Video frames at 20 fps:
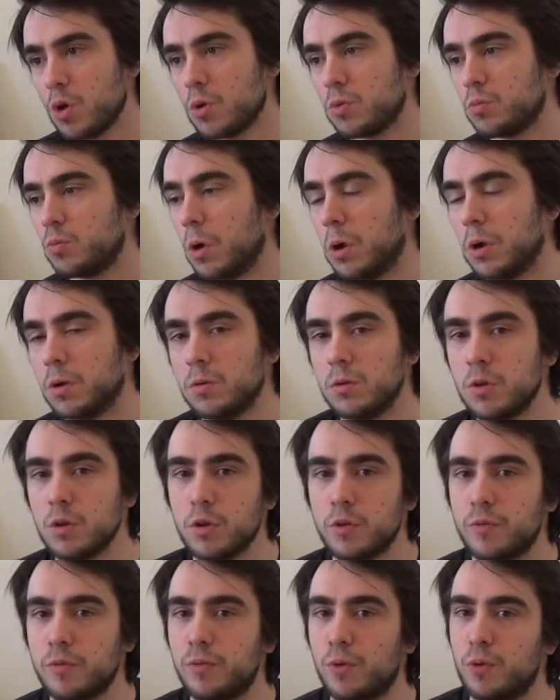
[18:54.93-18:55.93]
Well,
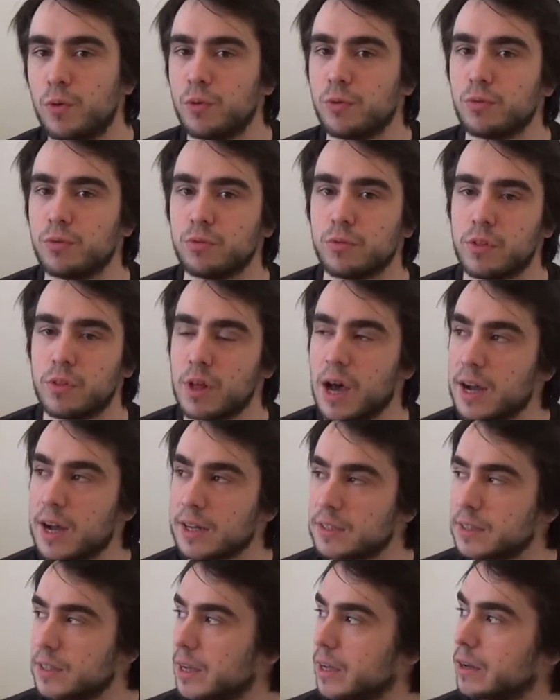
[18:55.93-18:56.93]
for
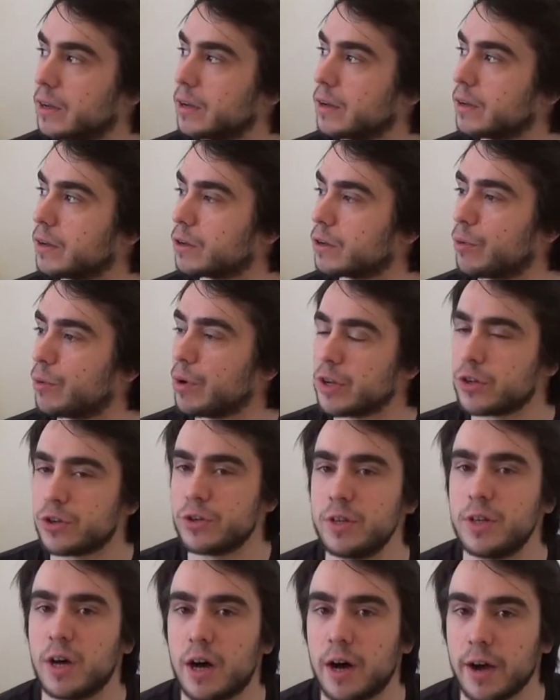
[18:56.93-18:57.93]
that
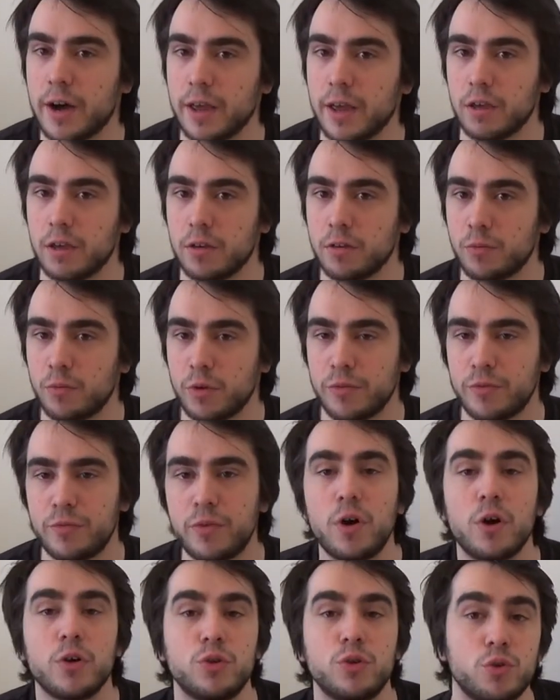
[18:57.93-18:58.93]
question, I
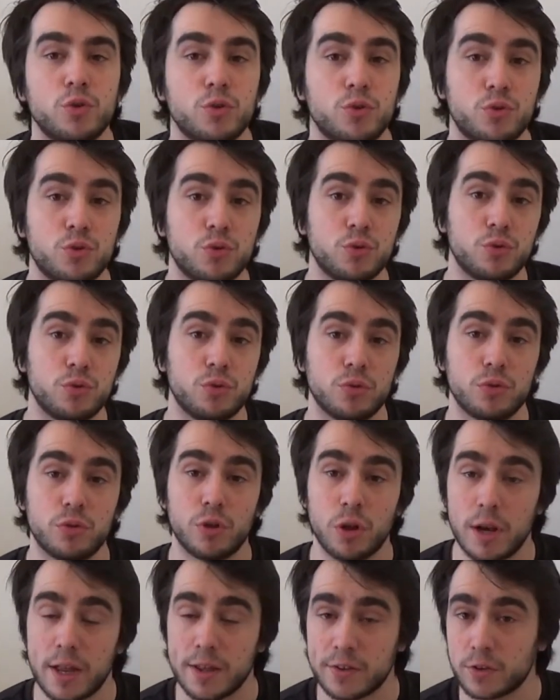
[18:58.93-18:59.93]
refer you to the
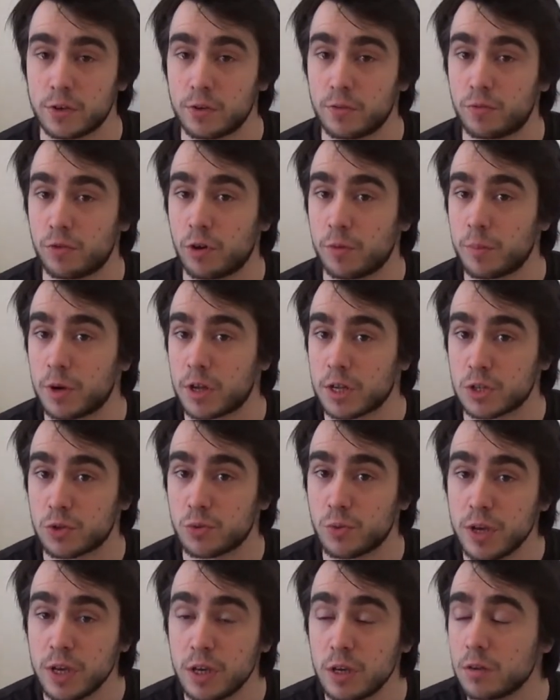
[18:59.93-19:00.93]
lesson from last
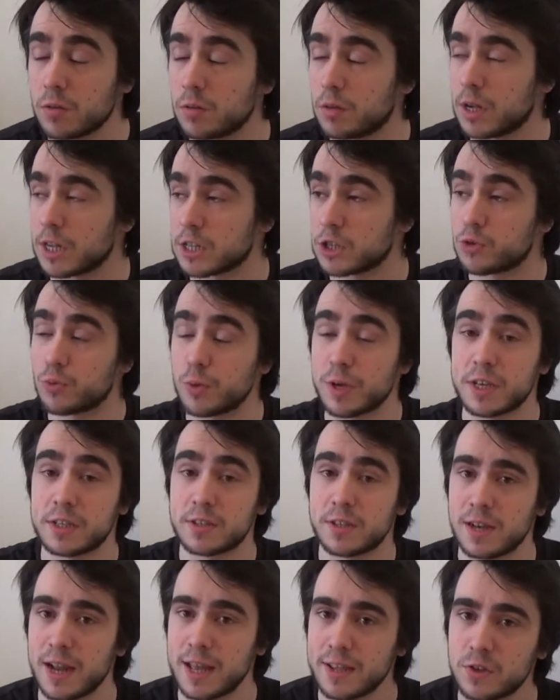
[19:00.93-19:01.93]

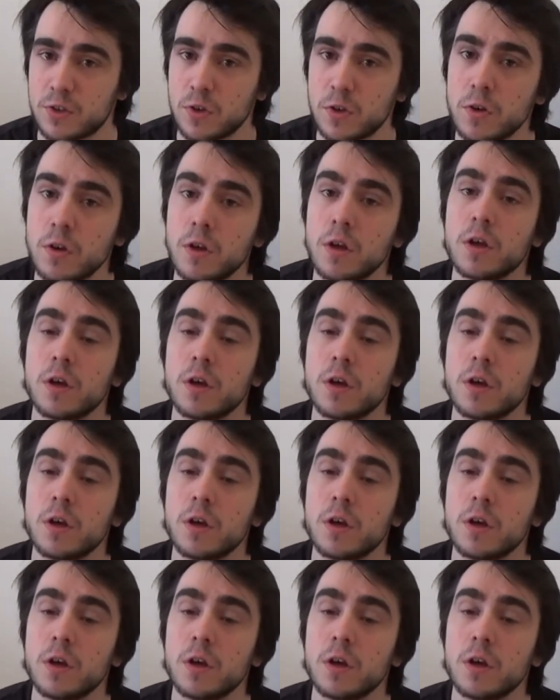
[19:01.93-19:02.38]
week's lesson